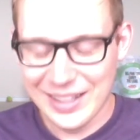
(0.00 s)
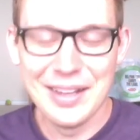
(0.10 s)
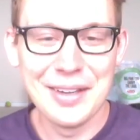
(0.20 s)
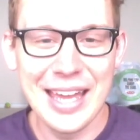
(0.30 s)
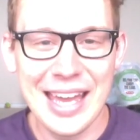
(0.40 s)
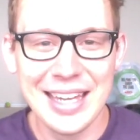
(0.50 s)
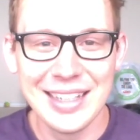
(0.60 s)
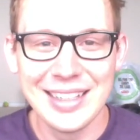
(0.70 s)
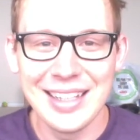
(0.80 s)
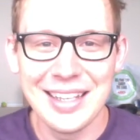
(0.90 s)
Okay,
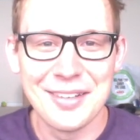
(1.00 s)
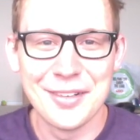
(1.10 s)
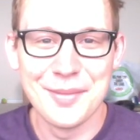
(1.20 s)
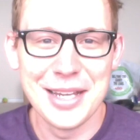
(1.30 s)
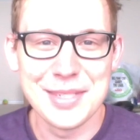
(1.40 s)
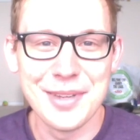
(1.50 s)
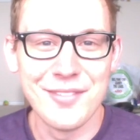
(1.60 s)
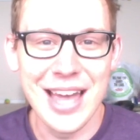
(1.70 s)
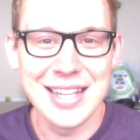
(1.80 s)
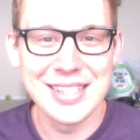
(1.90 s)
it reminds me
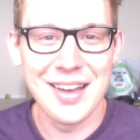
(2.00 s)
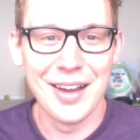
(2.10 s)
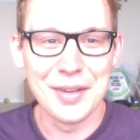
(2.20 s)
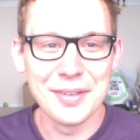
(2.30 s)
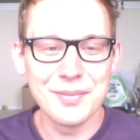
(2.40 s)
of that song.